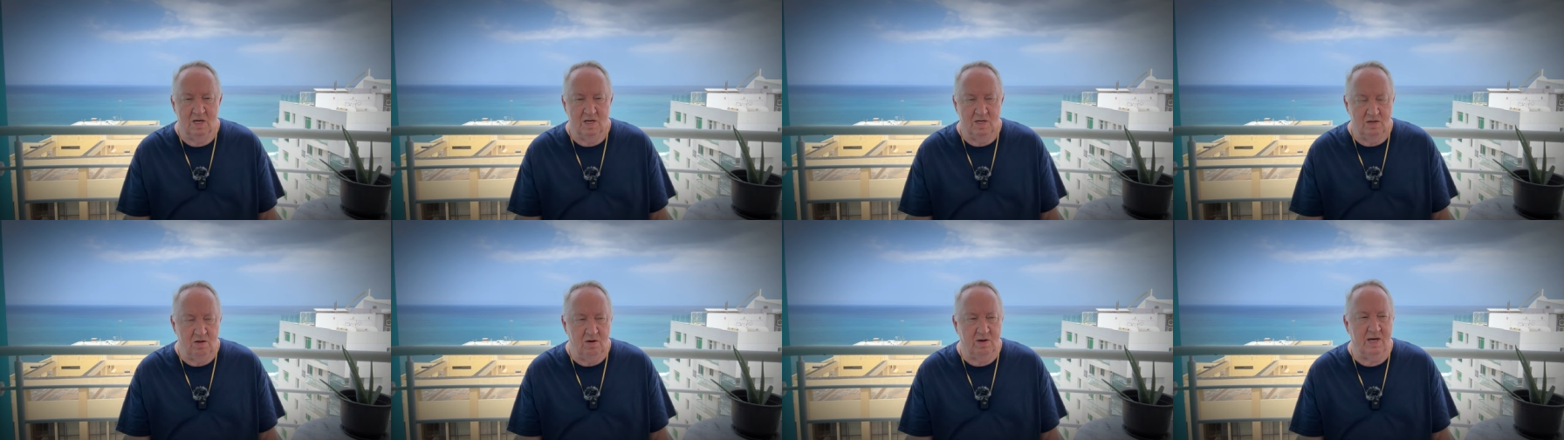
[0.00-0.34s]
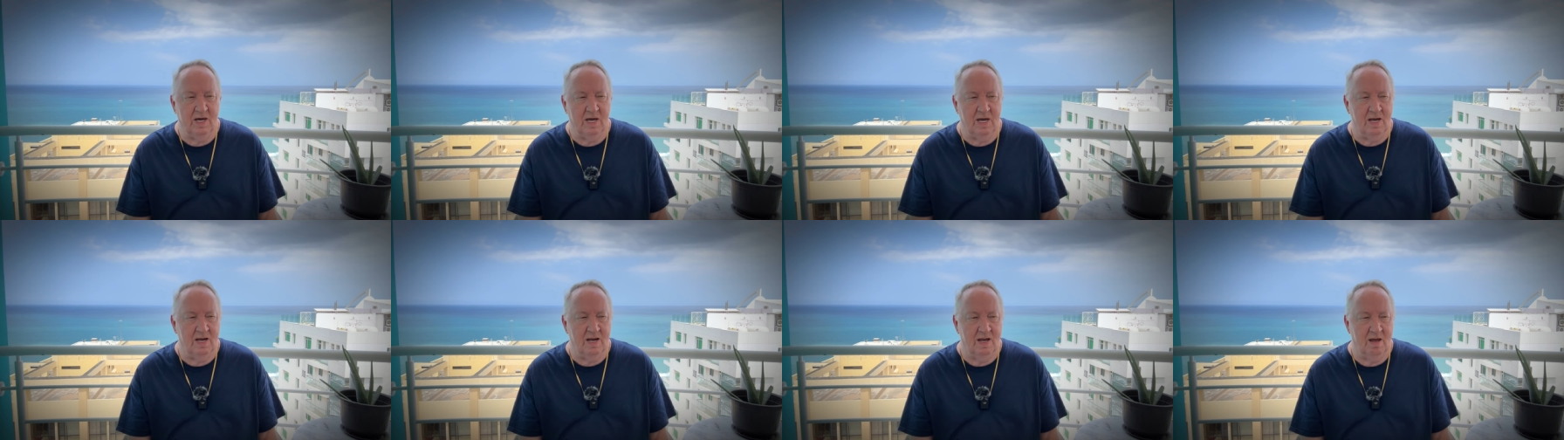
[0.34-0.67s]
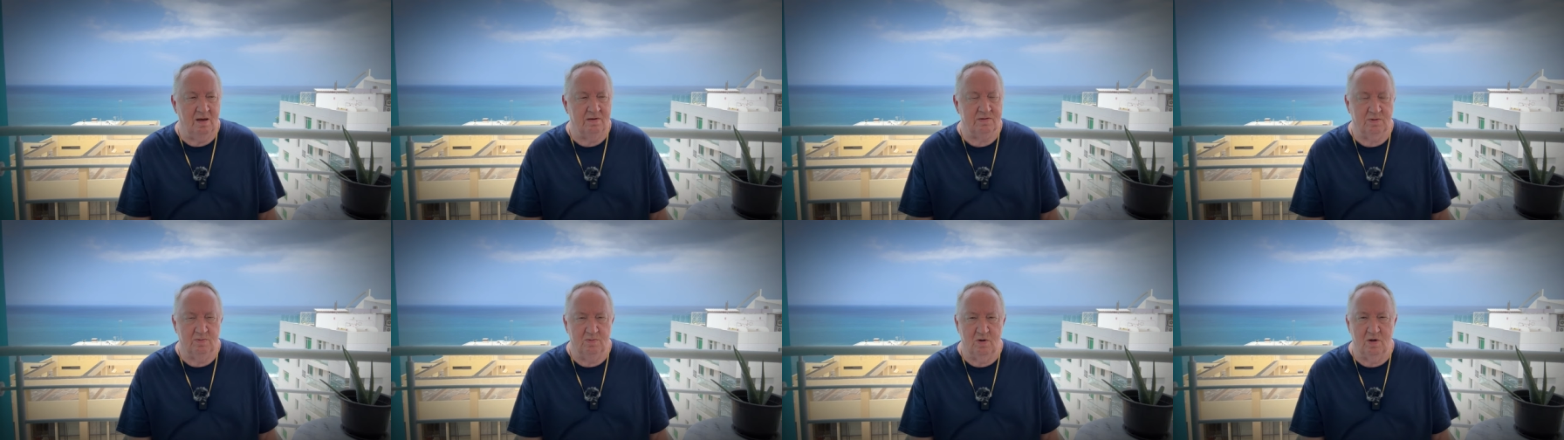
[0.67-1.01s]
you can
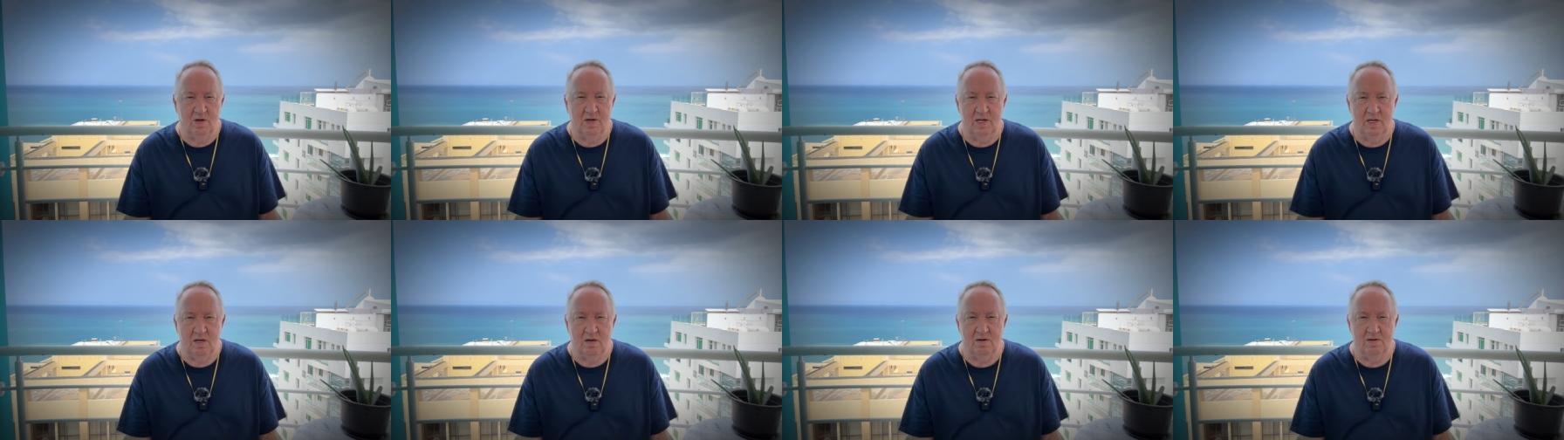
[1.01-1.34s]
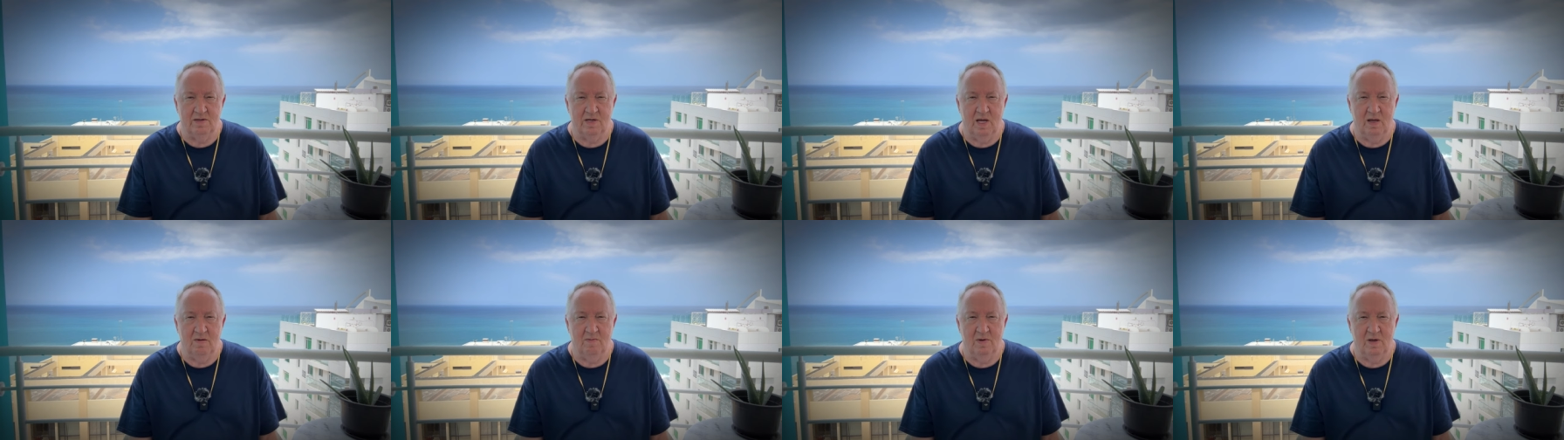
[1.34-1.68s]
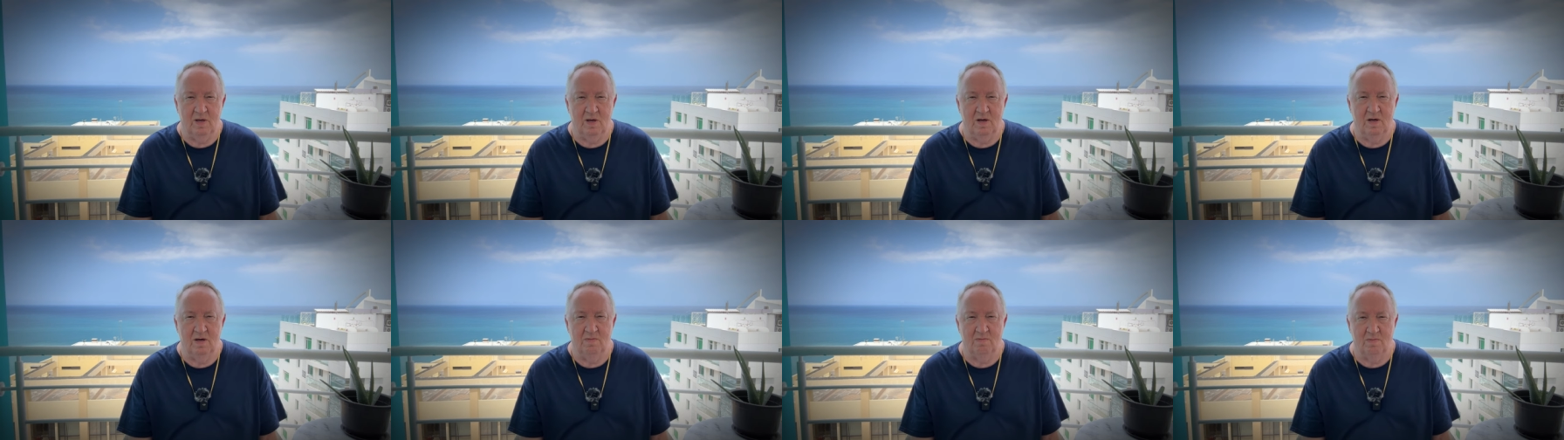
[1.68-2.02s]
have some good entertainment
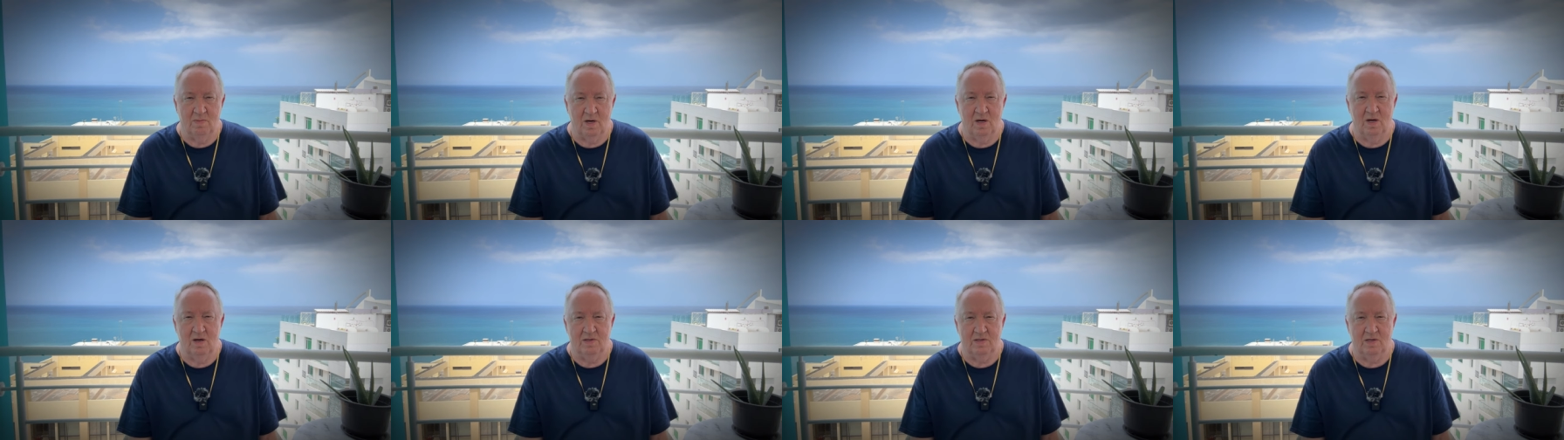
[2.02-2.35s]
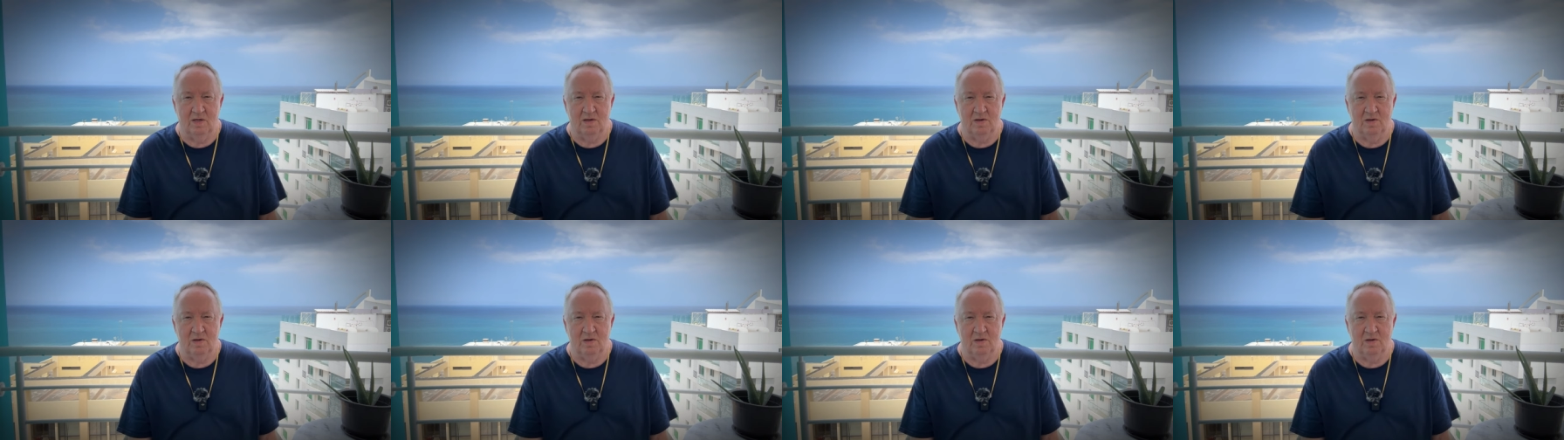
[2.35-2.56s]
here in Manta.